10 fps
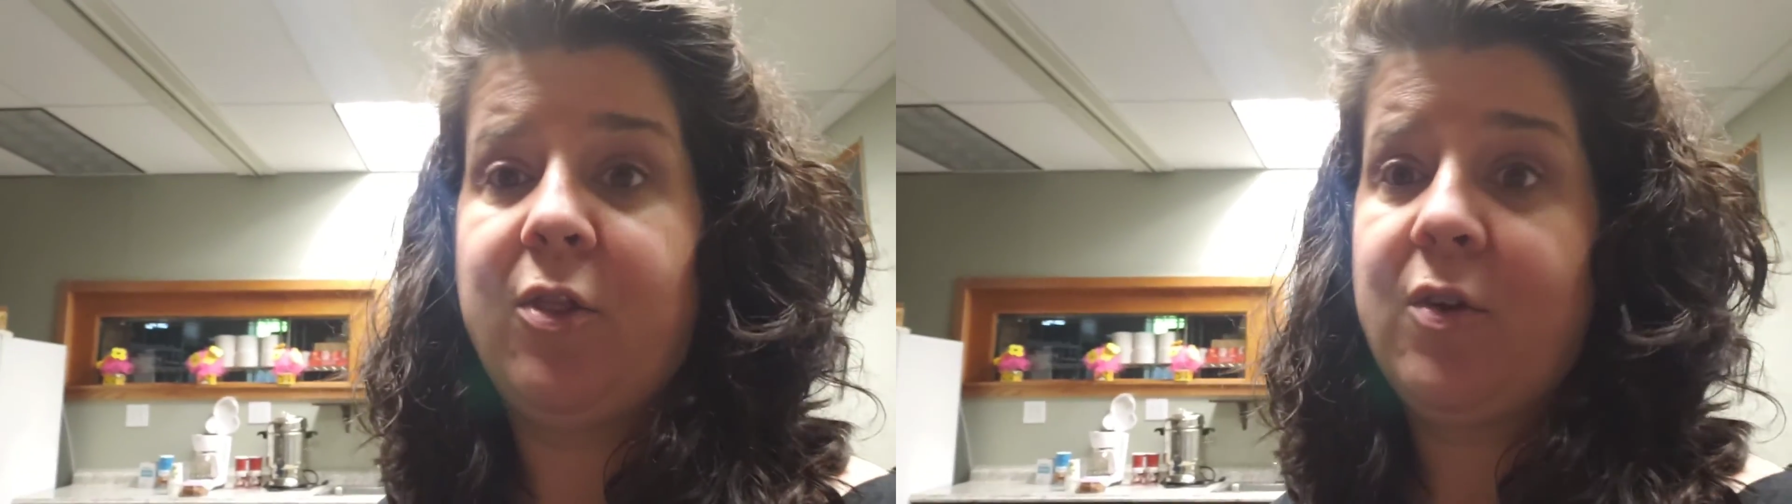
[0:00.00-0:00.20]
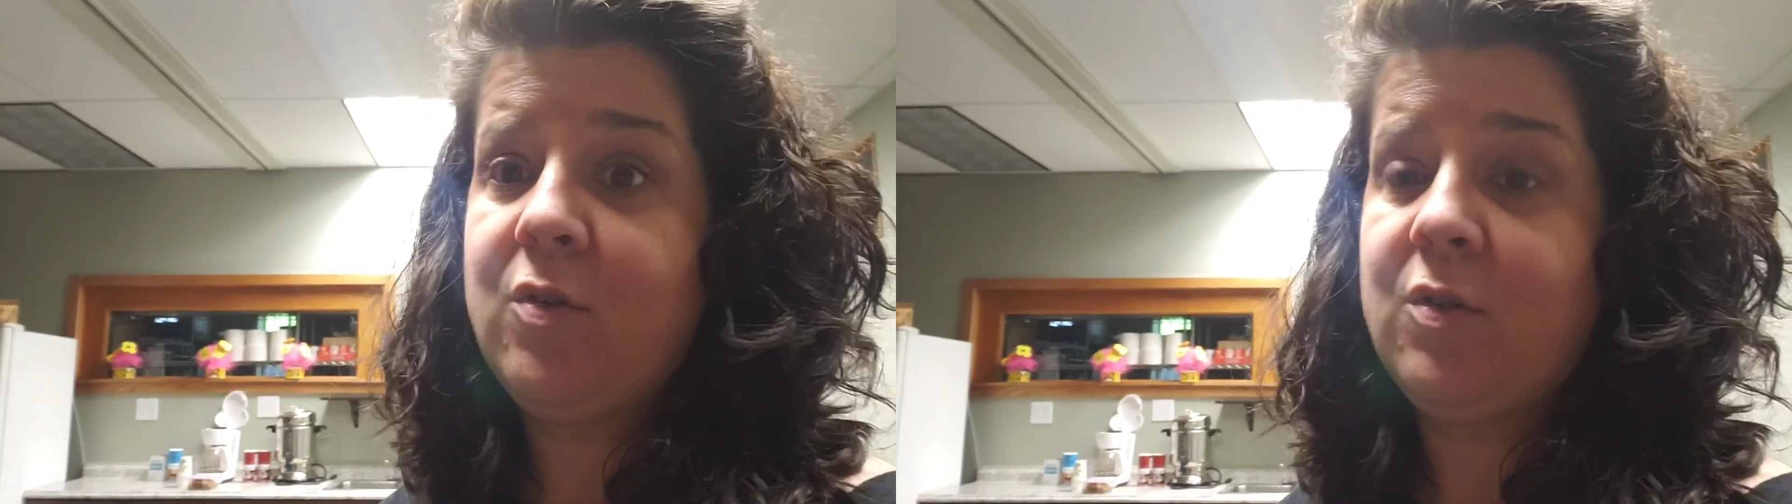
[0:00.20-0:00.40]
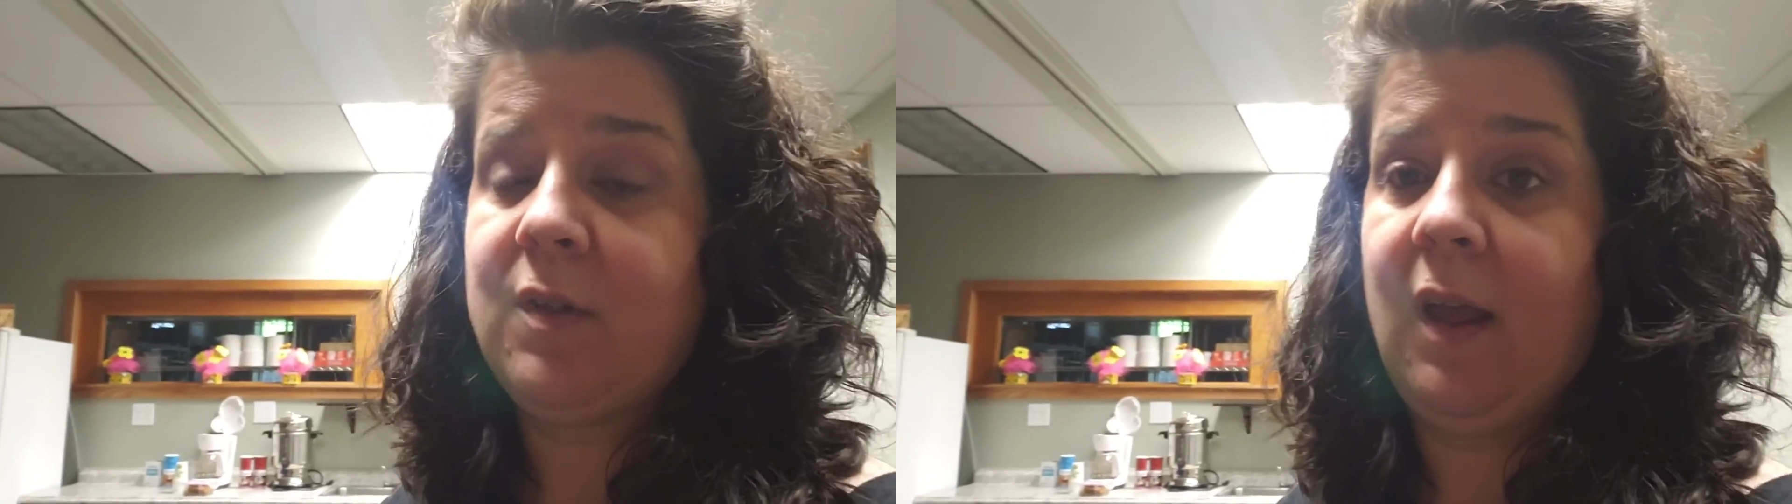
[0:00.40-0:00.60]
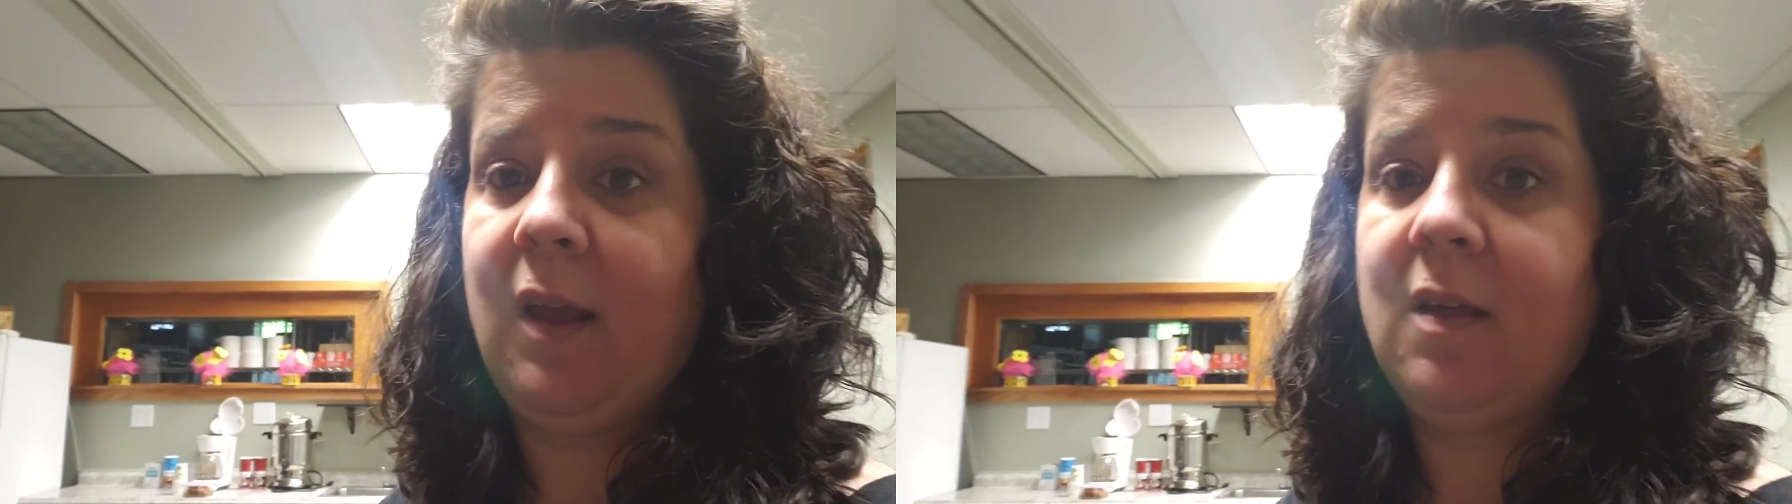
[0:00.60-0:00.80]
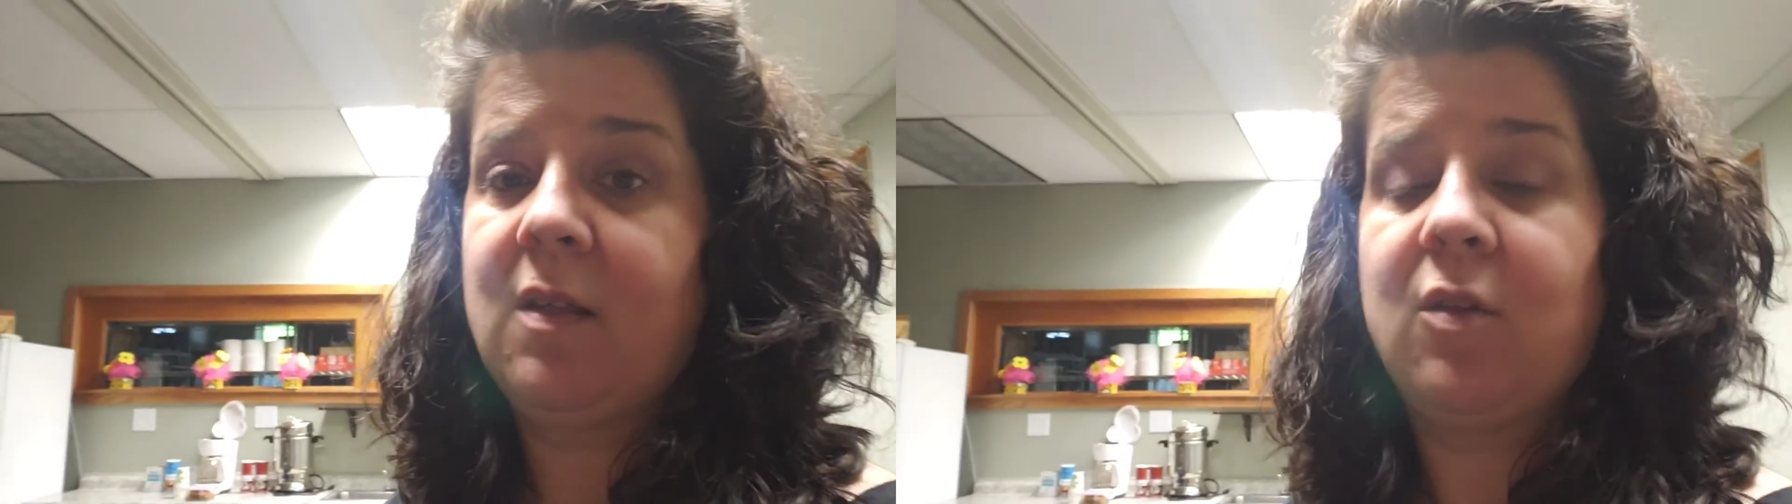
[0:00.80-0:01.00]

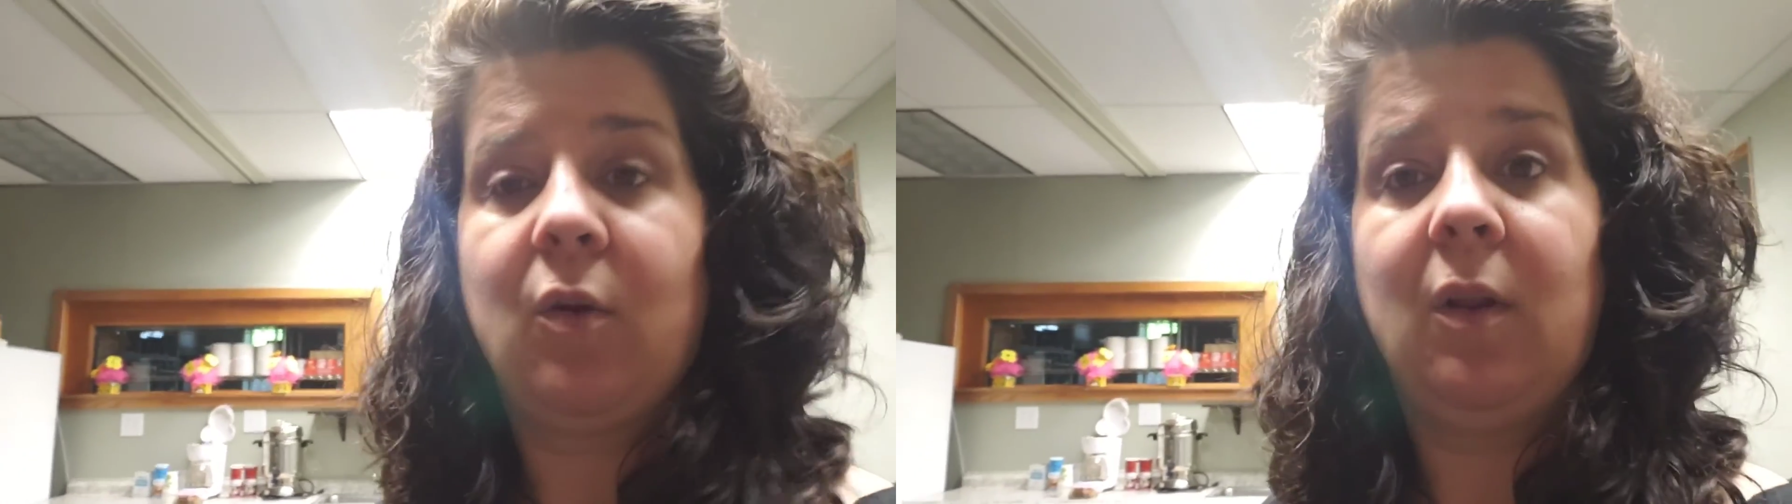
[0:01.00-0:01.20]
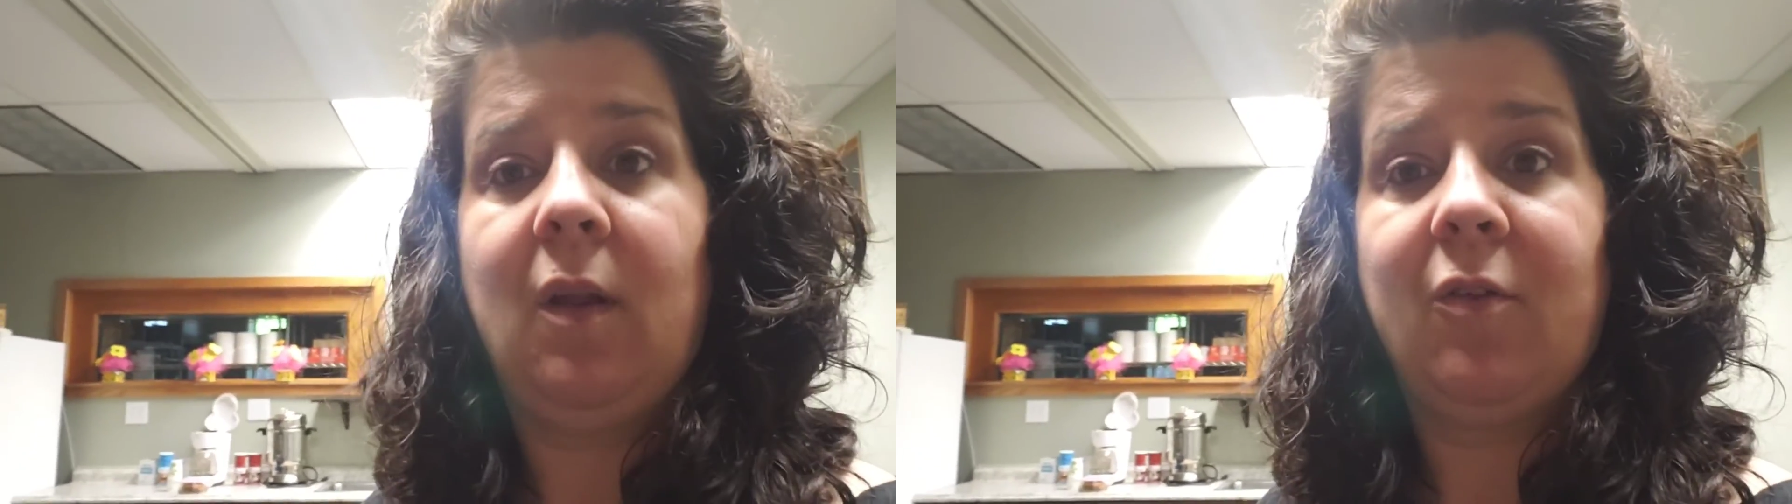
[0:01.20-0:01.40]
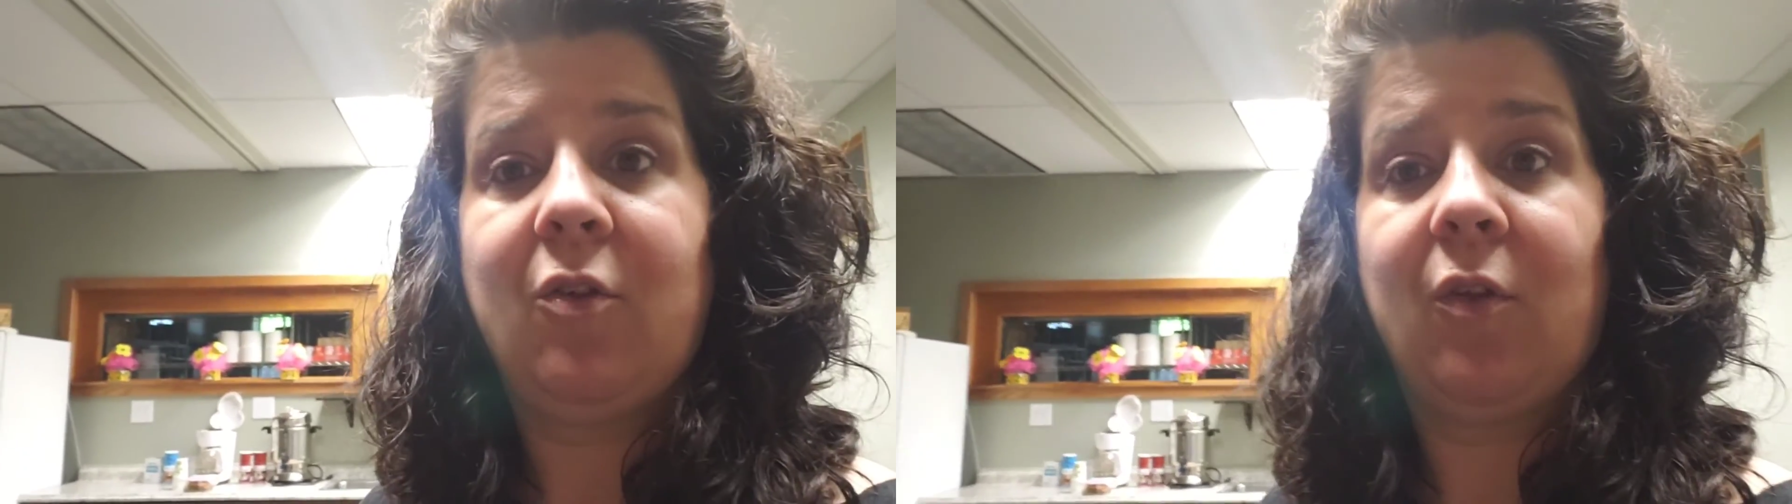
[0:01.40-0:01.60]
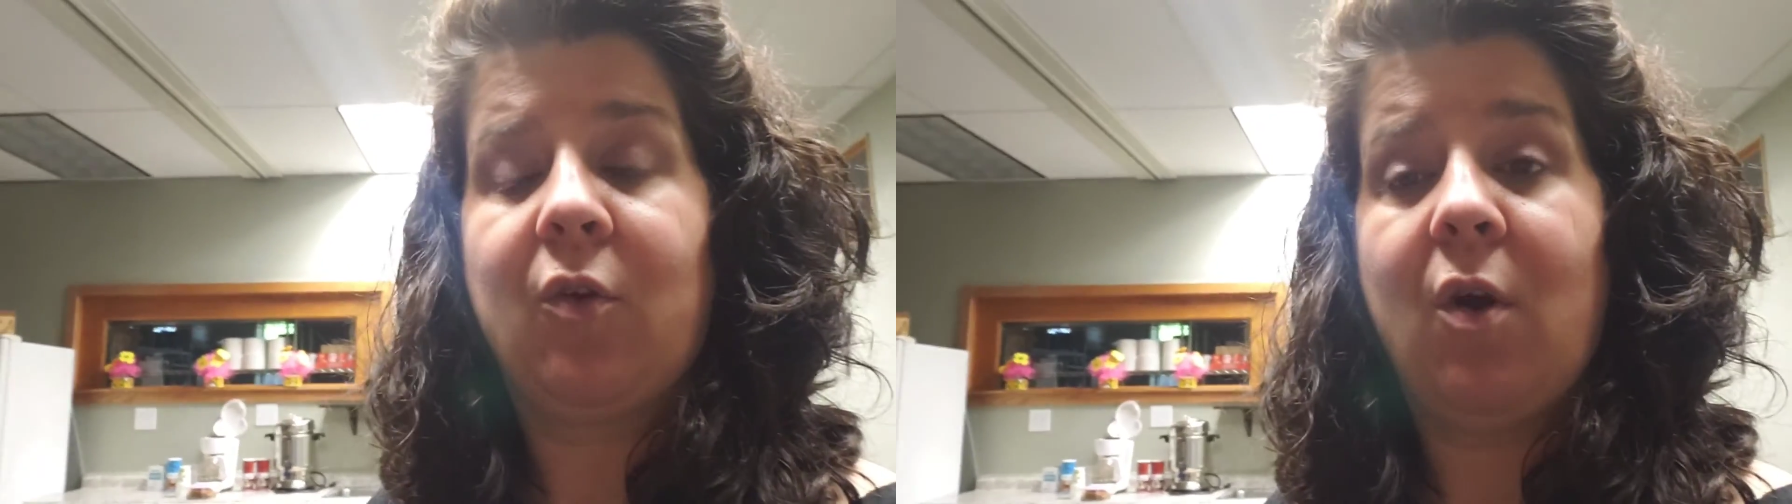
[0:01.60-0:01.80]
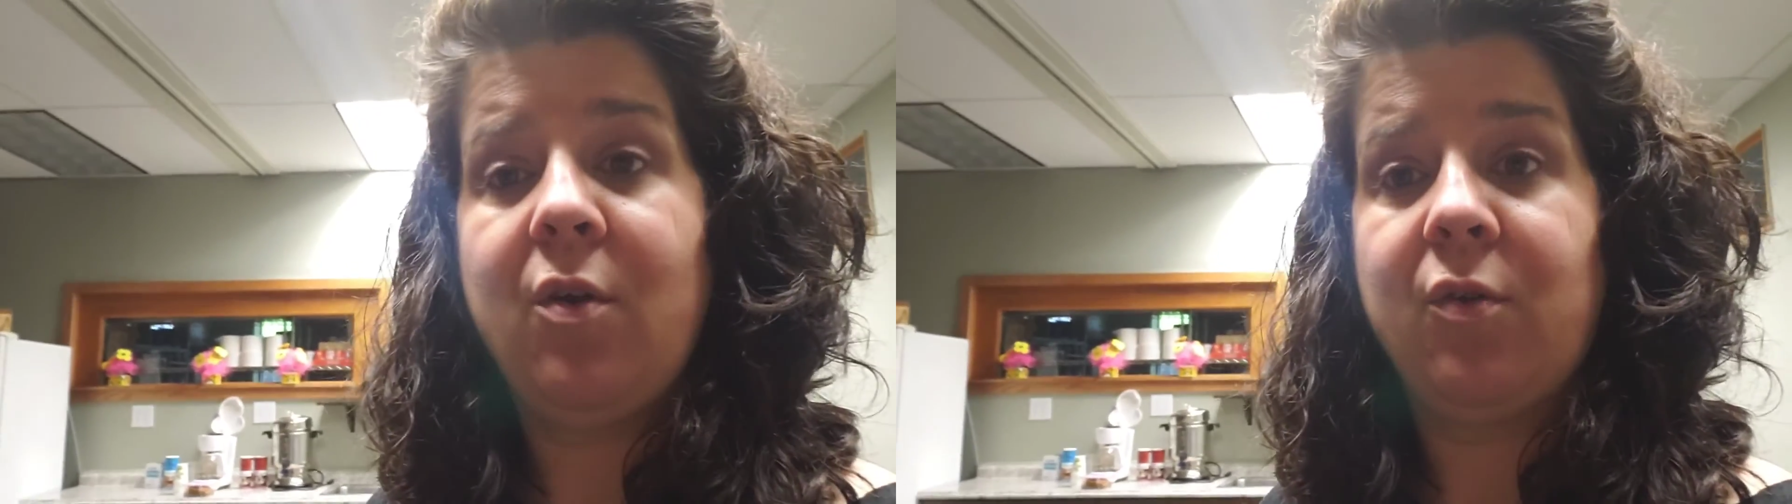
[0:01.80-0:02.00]
Thursdays during lunch at the
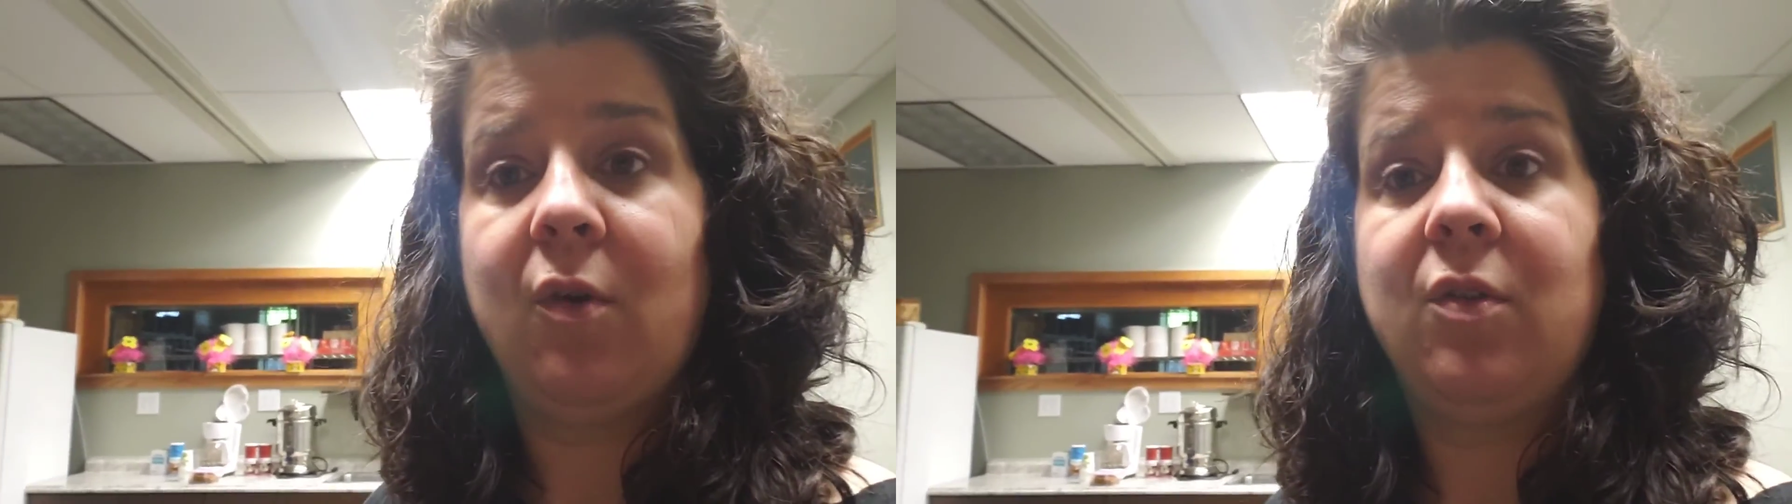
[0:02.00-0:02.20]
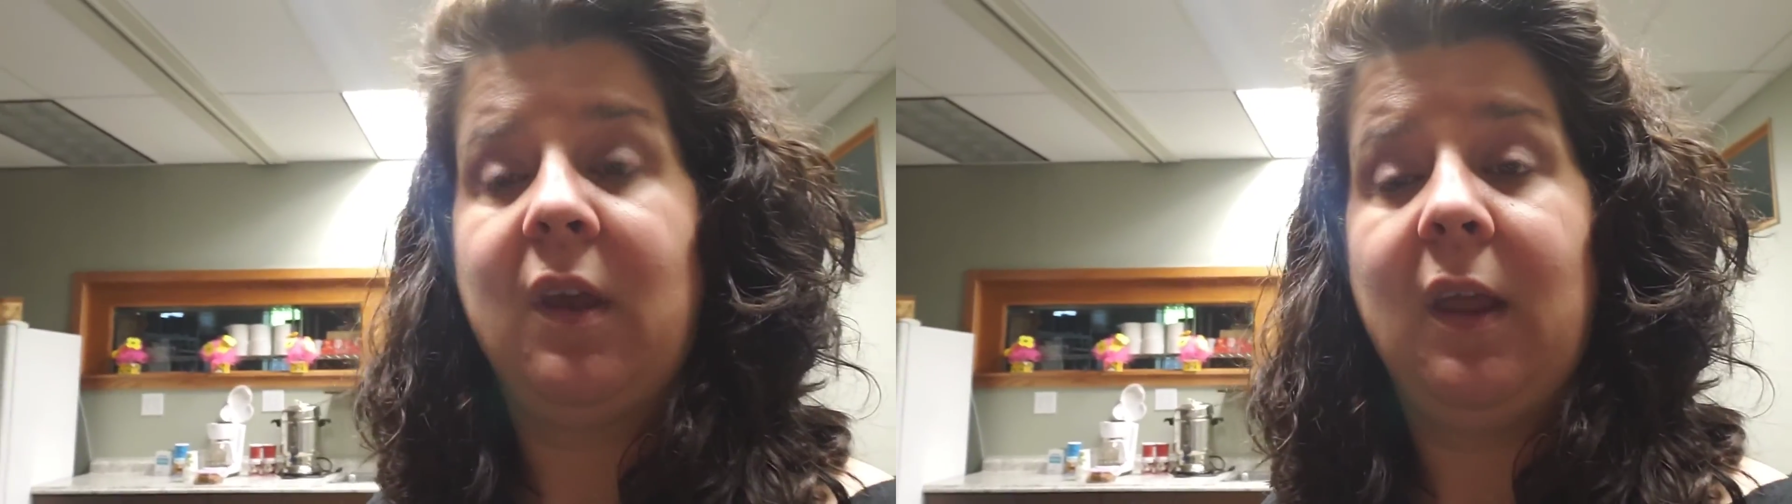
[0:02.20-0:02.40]
Crossroads,